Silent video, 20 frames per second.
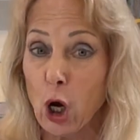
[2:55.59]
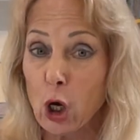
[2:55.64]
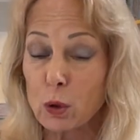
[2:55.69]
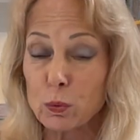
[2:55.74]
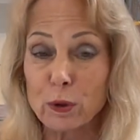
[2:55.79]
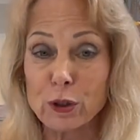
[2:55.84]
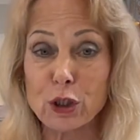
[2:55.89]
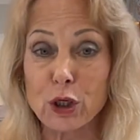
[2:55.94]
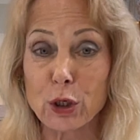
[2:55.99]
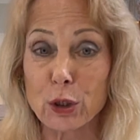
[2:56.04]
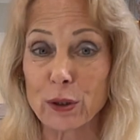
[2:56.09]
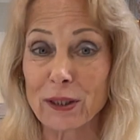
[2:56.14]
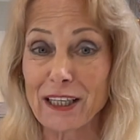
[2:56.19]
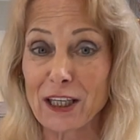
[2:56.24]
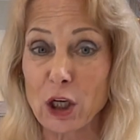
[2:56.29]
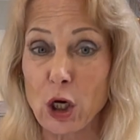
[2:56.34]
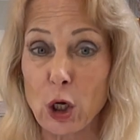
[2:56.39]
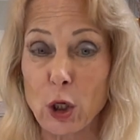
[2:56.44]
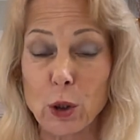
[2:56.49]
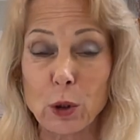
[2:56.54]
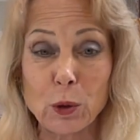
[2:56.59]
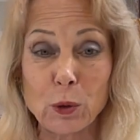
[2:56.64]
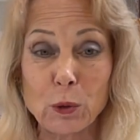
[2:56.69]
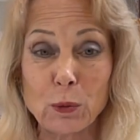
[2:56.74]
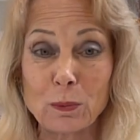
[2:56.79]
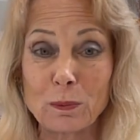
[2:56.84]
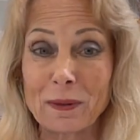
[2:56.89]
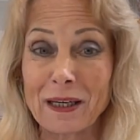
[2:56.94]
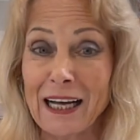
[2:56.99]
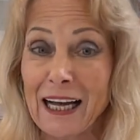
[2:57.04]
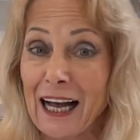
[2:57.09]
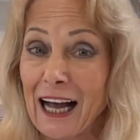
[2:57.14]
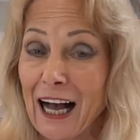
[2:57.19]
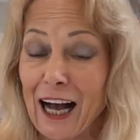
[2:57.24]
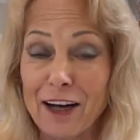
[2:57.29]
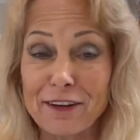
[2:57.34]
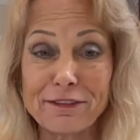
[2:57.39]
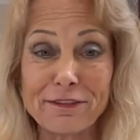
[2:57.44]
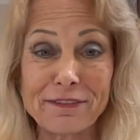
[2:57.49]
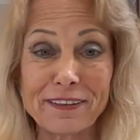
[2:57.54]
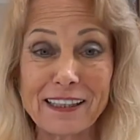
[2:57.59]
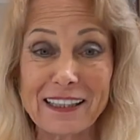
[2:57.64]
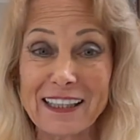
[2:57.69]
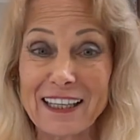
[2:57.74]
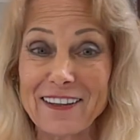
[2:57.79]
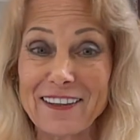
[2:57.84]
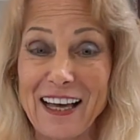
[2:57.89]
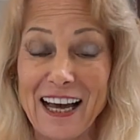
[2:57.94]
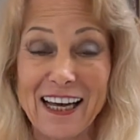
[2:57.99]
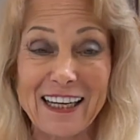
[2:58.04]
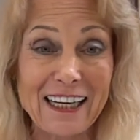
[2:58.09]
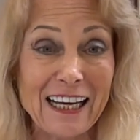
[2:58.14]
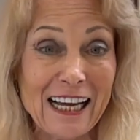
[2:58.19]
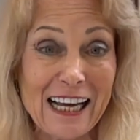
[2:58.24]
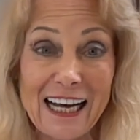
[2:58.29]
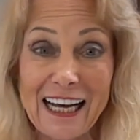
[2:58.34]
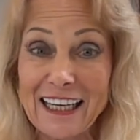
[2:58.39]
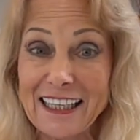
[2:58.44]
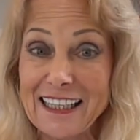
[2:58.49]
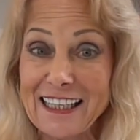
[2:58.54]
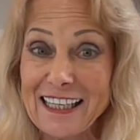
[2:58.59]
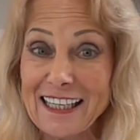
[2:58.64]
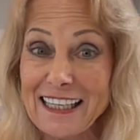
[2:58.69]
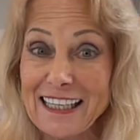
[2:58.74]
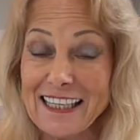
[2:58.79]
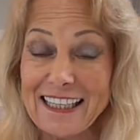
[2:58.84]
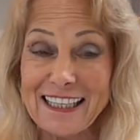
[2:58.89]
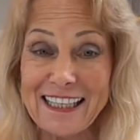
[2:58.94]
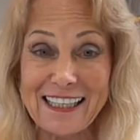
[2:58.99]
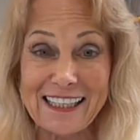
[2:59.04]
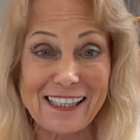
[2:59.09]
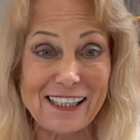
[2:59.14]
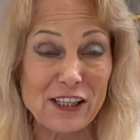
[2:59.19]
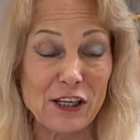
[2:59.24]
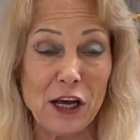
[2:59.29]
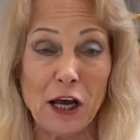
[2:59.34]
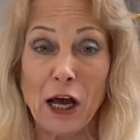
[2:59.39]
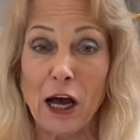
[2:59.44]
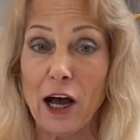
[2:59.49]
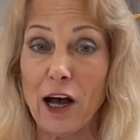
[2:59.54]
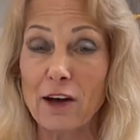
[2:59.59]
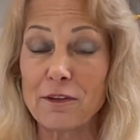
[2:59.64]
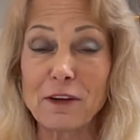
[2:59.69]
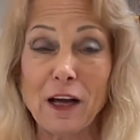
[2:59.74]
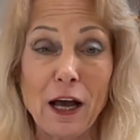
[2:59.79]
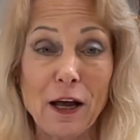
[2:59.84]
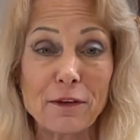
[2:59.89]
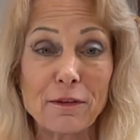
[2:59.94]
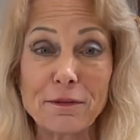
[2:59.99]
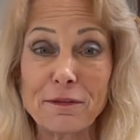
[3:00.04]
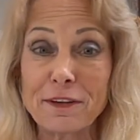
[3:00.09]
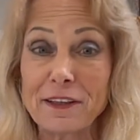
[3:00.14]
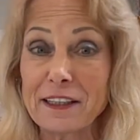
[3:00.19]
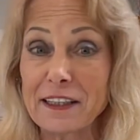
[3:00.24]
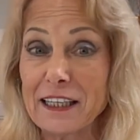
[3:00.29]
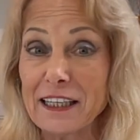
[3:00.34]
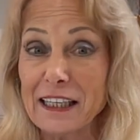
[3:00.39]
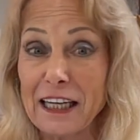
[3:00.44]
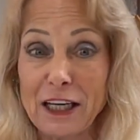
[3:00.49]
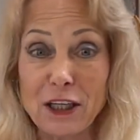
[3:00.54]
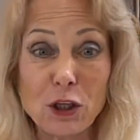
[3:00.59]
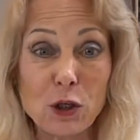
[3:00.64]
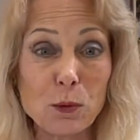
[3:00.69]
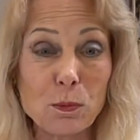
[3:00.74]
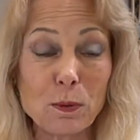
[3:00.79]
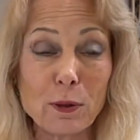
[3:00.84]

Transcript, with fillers: returning home, a feeling that a giddiness of feeling like you